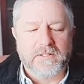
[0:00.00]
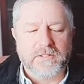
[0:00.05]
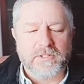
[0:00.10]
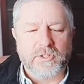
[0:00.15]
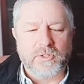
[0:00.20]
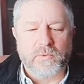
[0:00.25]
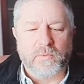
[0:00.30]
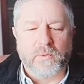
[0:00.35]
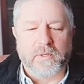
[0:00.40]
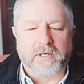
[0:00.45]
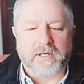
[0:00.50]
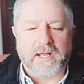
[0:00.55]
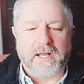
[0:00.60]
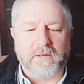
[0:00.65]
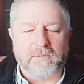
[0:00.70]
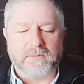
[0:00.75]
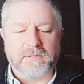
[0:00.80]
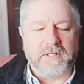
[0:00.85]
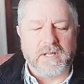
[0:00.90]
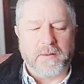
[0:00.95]
To work
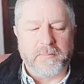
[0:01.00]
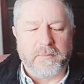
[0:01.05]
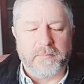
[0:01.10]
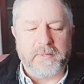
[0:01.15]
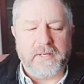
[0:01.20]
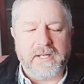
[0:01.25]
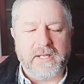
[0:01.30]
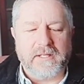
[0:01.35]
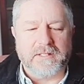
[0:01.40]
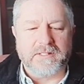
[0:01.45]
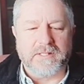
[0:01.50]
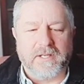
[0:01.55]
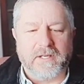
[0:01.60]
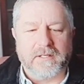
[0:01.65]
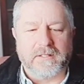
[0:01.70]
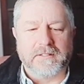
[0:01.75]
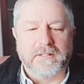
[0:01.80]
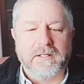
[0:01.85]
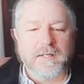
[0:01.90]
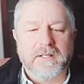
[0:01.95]
out a
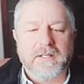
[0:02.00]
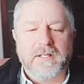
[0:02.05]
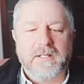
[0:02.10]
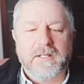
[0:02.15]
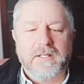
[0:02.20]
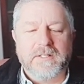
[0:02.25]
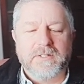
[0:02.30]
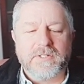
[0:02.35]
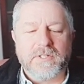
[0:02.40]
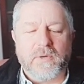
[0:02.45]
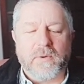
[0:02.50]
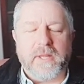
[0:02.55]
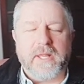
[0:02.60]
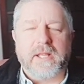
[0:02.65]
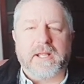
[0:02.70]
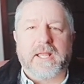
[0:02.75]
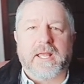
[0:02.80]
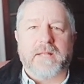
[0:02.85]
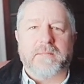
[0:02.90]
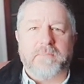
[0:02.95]
couple of meanings here. So
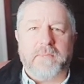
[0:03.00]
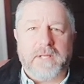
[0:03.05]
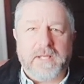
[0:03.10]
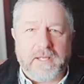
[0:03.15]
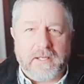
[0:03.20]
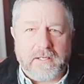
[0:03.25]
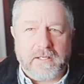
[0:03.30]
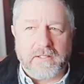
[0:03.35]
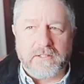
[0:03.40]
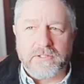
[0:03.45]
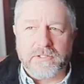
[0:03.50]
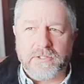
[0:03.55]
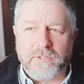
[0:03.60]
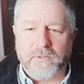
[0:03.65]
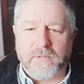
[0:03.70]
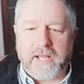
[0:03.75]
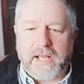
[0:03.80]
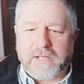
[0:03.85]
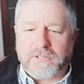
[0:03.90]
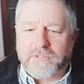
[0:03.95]
it can
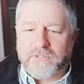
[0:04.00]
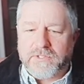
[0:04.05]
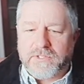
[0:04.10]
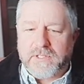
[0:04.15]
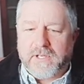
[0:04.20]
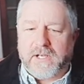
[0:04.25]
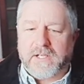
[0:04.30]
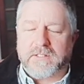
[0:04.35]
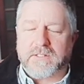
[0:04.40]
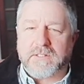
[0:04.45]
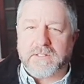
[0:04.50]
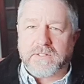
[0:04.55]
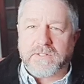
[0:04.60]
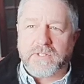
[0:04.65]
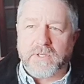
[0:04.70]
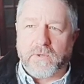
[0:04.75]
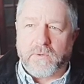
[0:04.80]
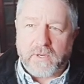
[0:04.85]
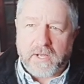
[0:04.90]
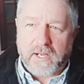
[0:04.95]
mean to
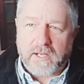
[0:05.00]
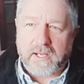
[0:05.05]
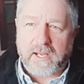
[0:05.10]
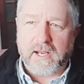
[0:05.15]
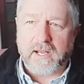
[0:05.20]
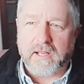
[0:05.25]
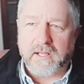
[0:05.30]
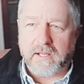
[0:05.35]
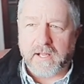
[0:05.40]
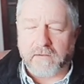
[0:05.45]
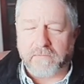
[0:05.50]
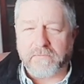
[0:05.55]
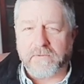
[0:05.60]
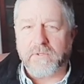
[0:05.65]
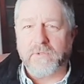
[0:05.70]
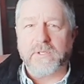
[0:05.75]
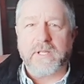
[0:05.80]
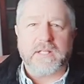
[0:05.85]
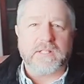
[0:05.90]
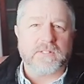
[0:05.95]
exercise. A
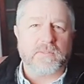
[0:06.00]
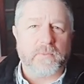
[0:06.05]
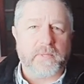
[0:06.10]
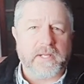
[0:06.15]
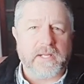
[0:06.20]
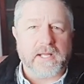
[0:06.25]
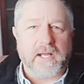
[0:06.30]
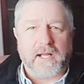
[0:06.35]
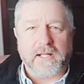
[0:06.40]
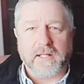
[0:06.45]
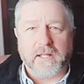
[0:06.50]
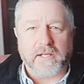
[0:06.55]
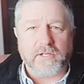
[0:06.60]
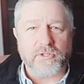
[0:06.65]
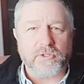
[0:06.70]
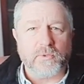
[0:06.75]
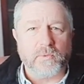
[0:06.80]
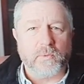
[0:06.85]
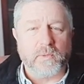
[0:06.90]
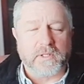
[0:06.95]
few days a
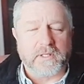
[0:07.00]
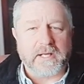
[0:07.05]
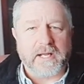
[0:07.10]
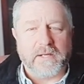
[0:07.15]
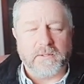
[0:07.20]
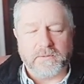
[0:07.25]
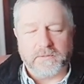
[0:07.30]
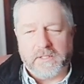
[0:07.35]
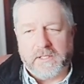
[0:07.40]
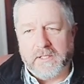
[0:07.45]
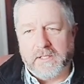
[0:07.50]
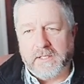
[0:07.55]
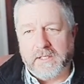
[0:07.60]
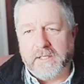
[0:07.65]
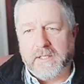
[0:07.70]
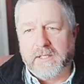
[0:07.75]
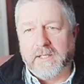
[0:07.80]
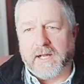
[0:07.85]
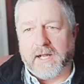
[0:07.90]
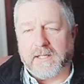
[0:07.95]
week, I like to work
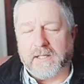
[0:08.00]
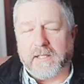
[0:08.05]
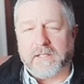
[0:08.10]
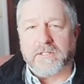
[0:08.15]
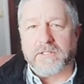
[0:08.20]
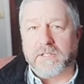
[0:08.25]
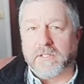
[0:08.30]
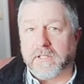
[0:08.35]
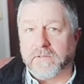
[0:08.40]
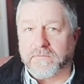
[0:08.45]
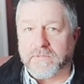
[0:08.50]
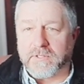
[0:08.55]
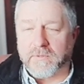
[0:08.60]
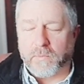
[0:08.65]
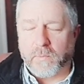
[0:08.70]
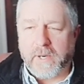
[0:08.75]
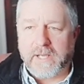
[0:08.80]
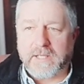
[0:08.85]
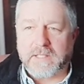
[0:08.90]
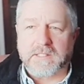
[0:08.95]
out. I
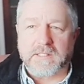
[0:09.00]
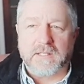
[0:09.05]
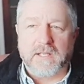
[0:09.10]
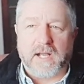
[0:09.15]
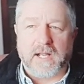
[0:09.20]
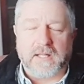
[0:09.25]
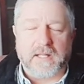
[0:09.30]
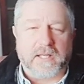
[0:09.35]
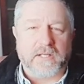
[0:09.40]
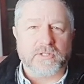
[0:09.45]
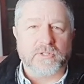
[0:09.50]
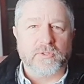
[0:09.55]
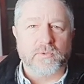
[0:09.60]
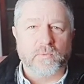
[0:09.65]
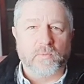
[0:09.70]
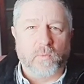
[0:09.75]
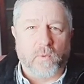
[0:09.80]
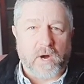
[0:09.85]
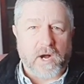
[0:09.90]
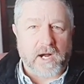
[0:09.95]
like to lift some
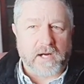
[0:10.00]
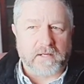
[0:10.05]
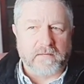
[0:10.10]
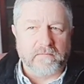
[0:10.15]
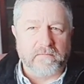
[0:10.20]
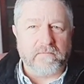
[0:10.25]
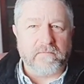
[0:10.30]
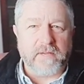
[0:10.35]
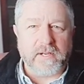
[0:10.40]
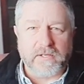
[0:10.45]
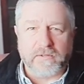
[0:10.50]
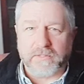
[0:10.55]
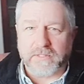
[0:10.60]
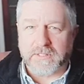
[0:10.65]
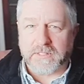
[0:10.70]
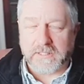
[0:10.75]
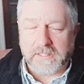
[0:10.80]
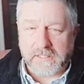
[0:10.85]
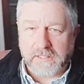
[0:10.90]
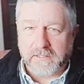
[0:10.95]
weights. I like to walk
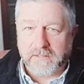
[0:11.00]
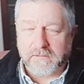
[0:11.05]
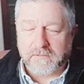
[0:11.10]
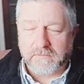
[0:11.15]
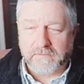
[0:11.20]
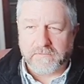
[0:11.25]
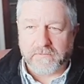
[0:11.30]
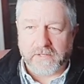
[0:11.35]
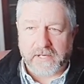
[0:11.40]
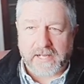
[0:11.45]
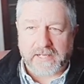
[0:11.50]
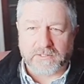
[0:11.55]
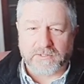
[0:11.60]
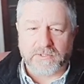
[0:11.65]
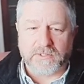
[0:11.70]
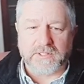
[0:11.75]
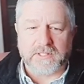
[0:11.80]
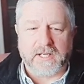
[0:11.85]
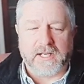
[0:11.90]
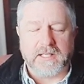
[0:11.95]
vigorously
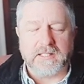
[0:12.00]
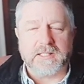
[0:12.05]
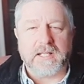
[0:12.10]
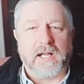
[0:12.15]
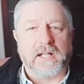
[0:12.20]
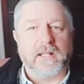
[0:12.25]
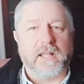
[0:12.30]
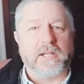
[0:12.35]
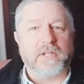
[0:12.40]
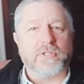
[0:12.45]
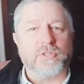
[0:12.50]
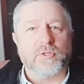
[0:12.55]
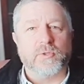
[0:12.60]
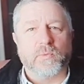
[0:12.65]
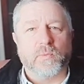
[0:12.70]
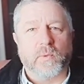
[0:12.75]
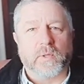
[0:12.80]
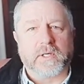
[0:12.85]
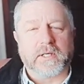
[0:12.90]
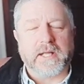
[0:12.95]
for exercise.
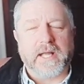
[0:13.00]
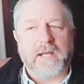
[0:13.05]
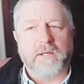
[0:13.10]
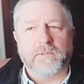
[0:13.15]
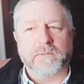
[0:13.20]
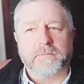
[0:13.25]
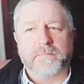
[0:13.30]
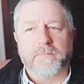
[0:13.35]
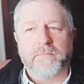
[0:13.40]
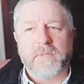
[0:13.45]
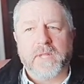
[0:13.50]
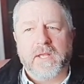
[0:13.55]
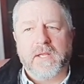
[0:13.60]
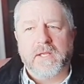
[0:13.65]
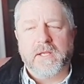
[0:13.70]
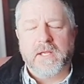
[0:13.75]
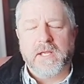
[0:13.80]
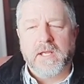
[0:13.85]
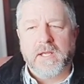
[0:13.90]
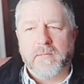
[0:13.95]
I like to work
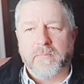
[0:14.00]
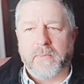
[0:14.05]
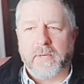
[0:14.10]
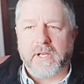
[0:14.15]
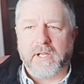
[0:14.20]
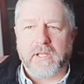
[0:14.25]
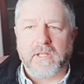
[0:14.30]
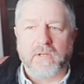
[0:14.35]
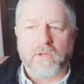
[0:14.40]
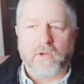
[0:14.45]
out. But